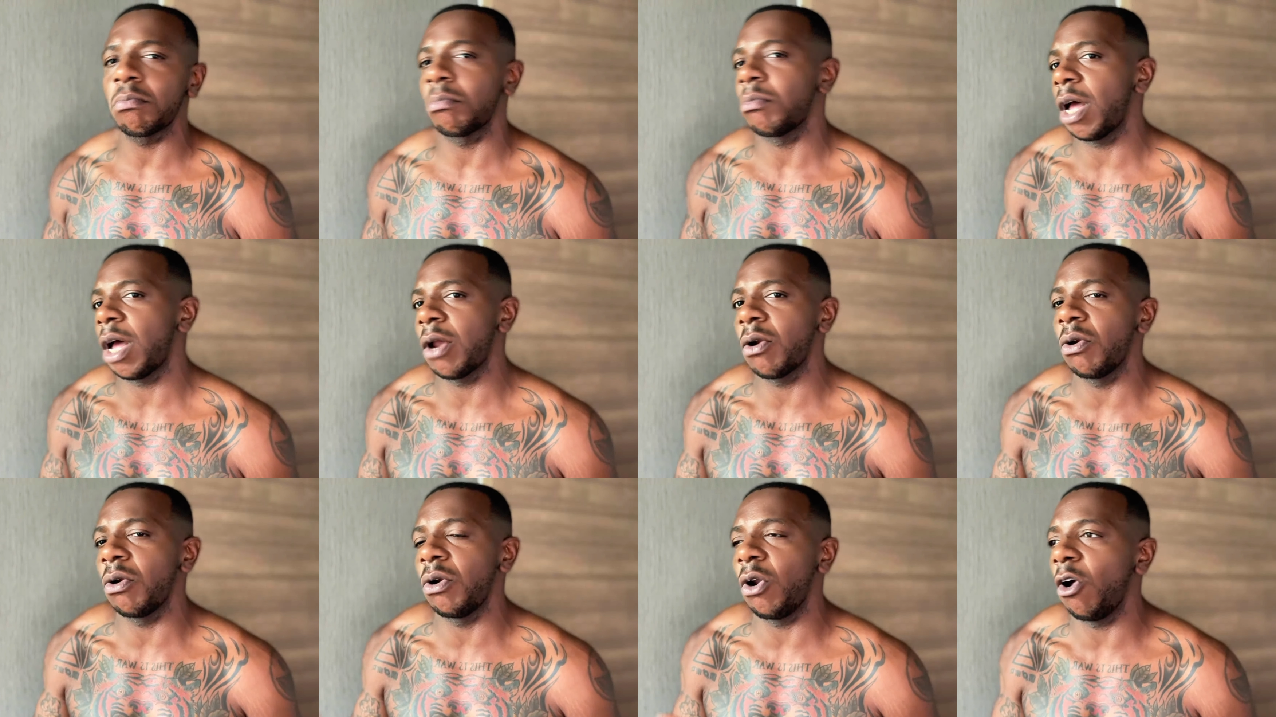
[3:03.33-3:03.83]

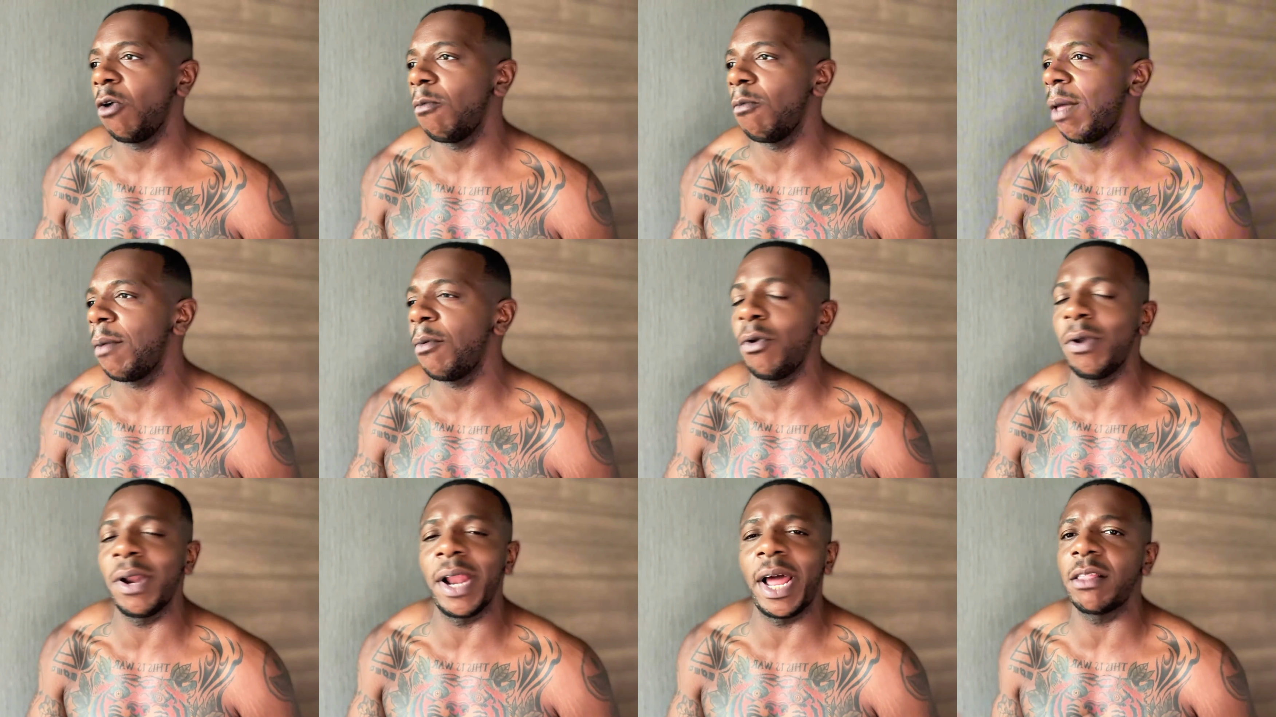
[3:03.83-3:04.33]
I don't know.
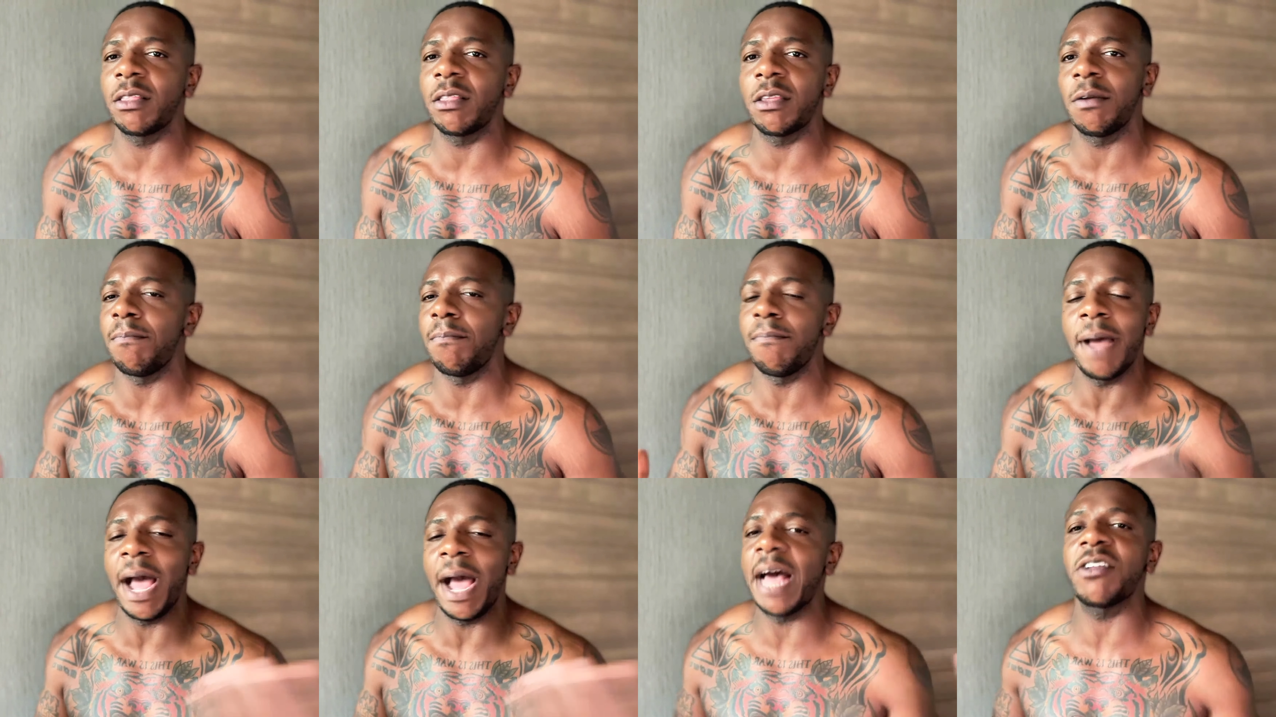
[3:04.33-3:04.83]
Maybe you like to
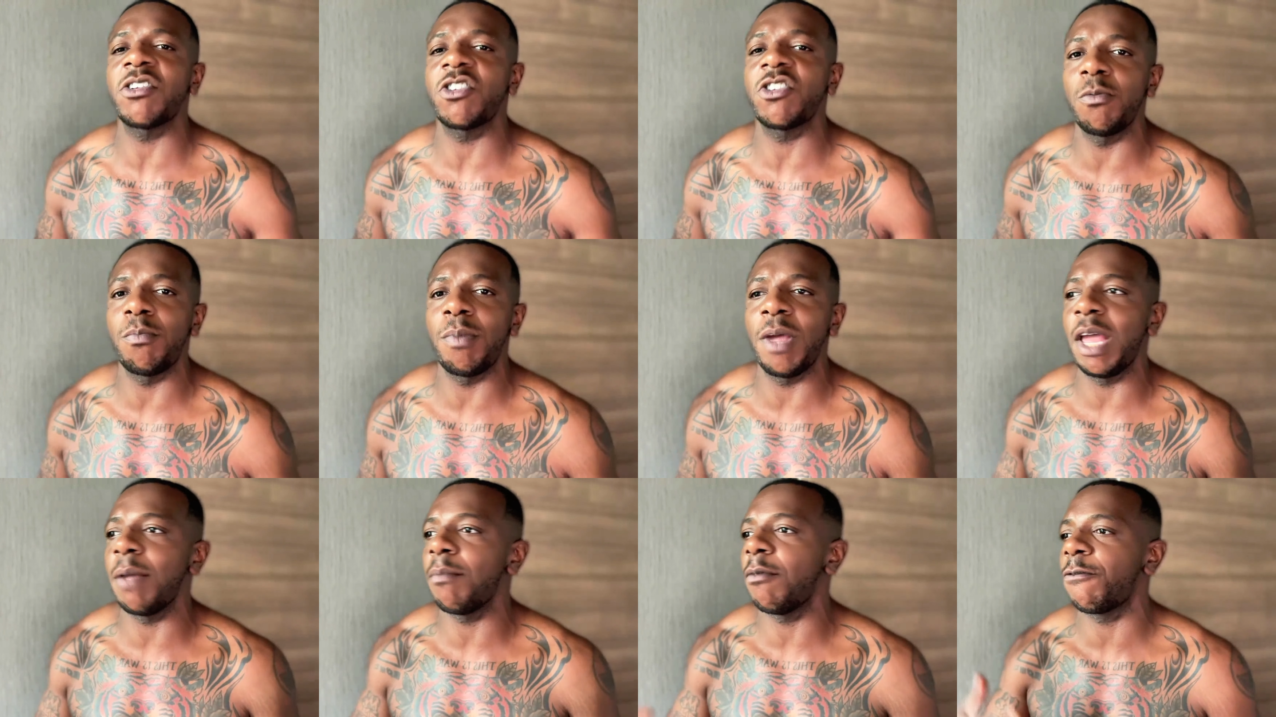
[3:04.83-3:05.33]

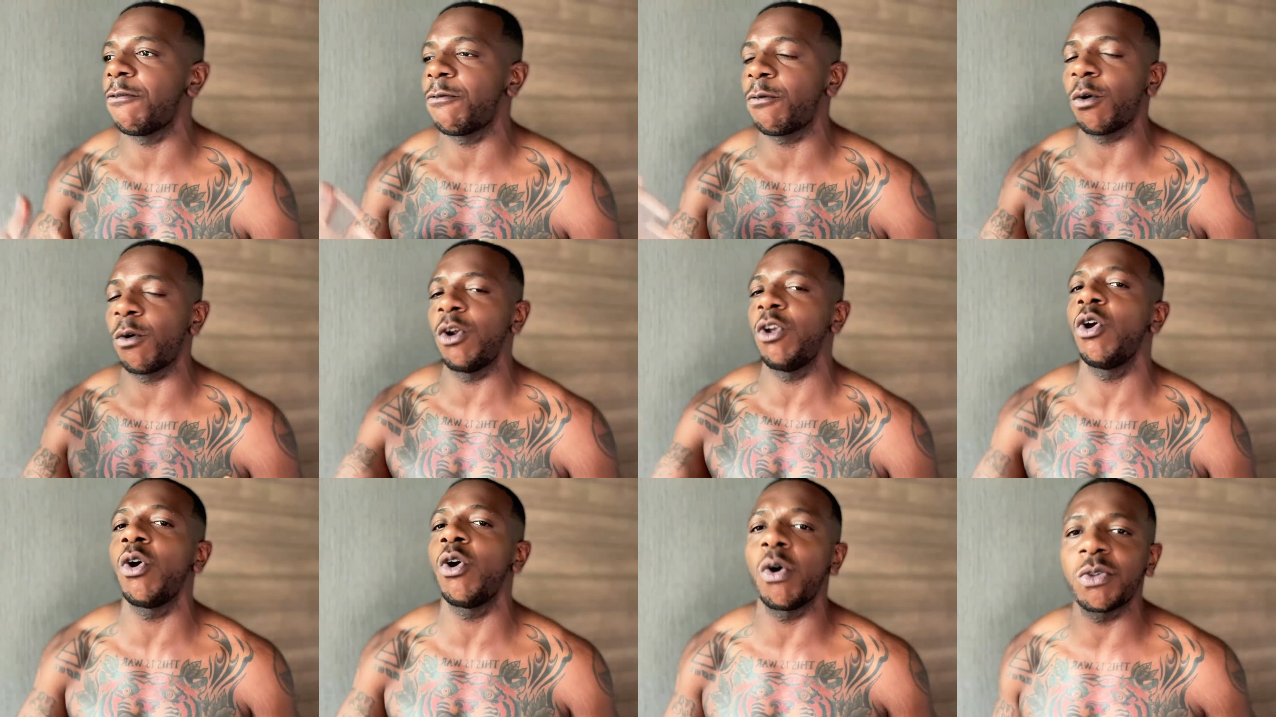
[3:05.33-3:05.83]
masturbate before
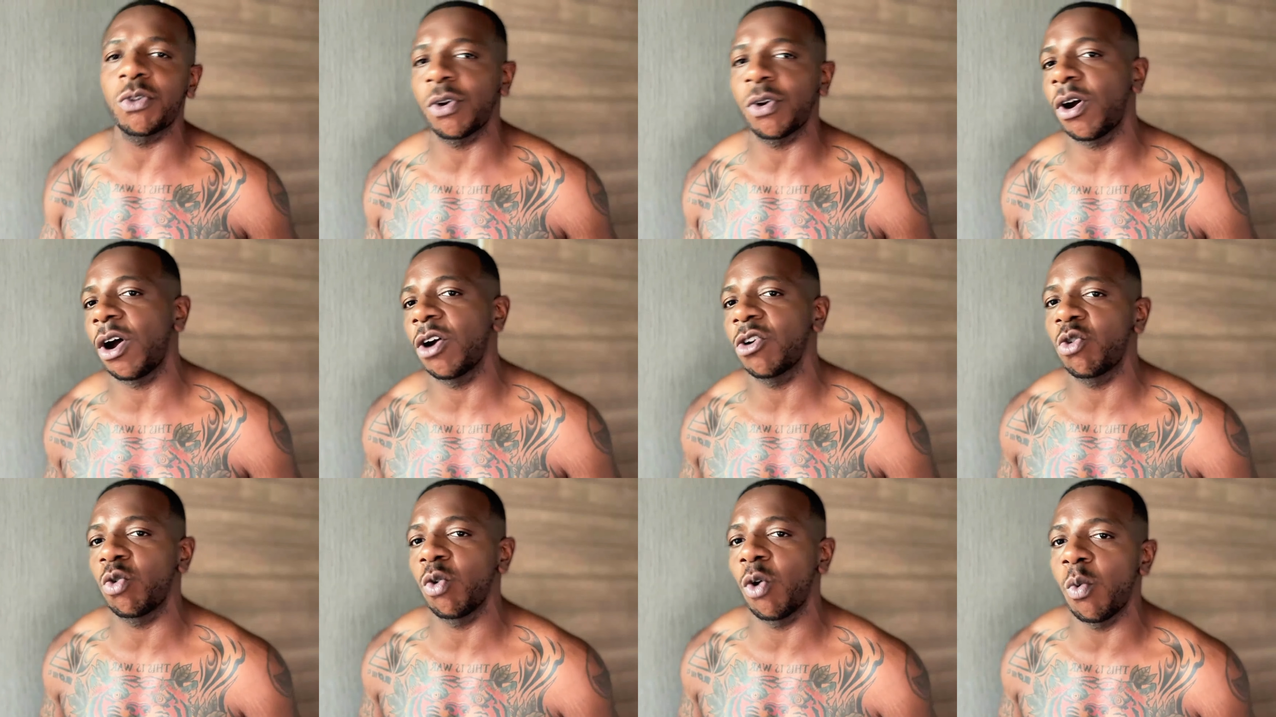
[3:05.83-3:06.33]
you go
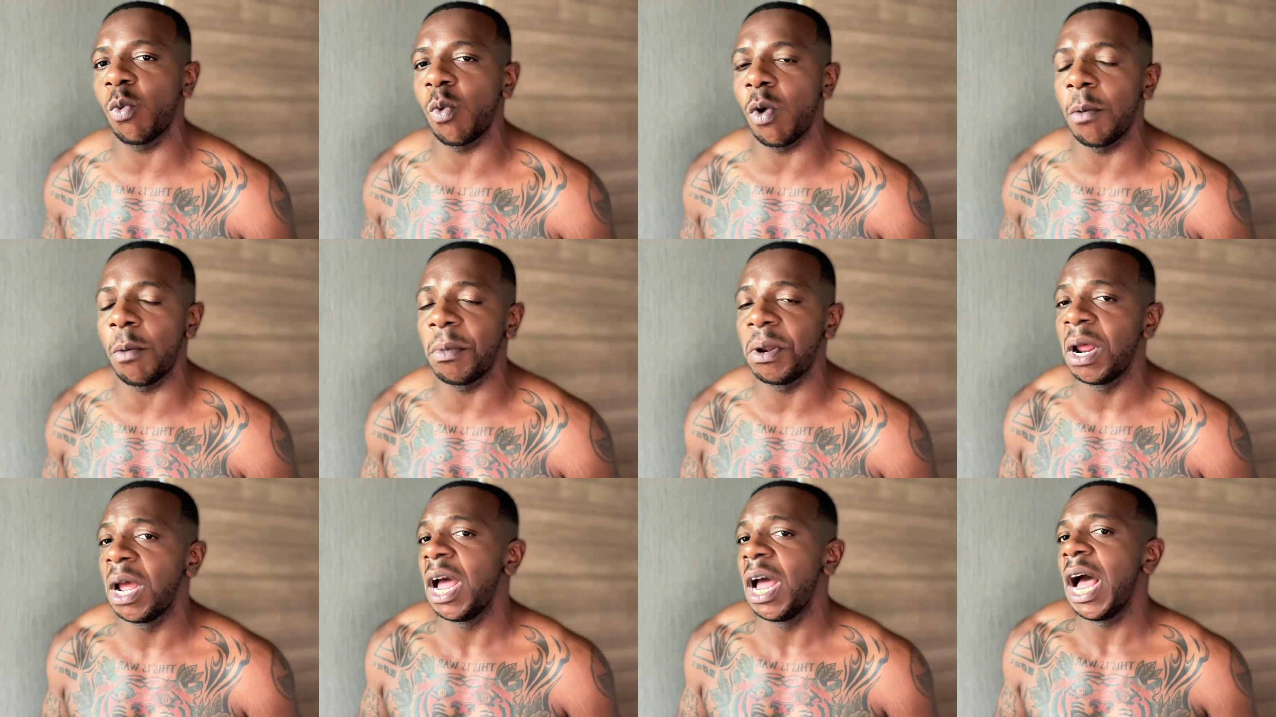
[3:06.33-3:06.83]
talk to a
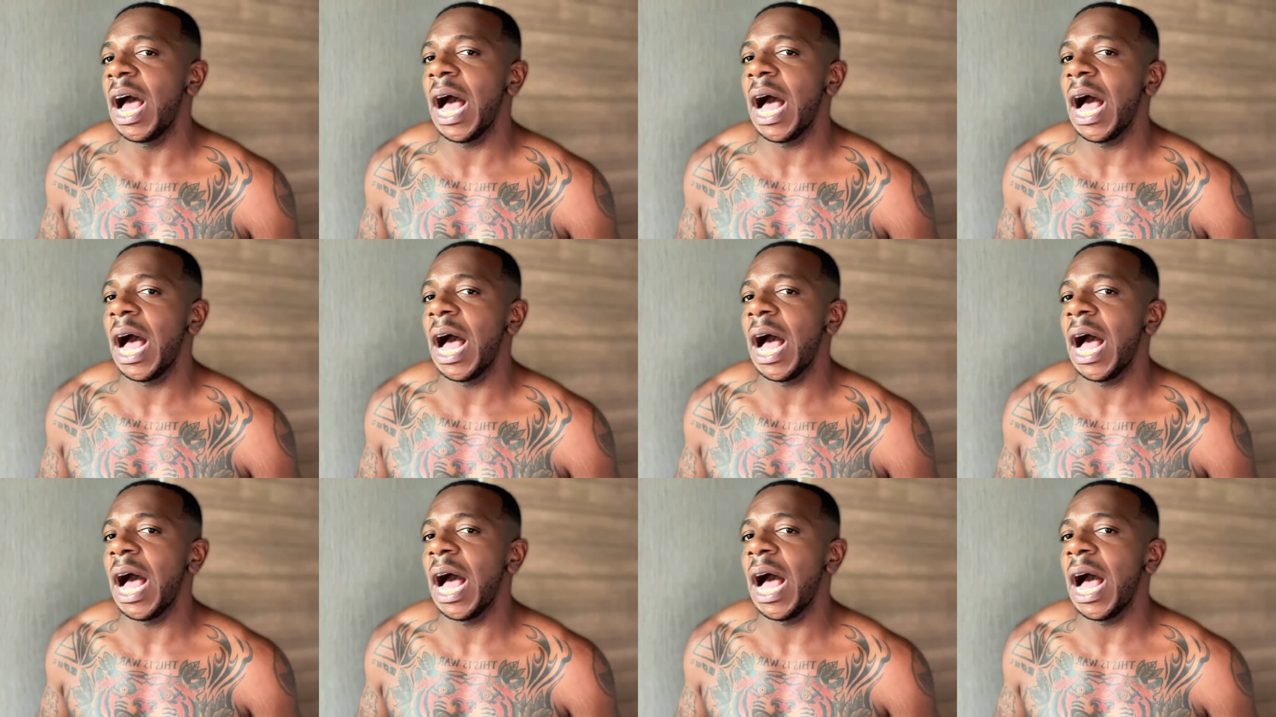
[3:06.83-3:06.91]
woman.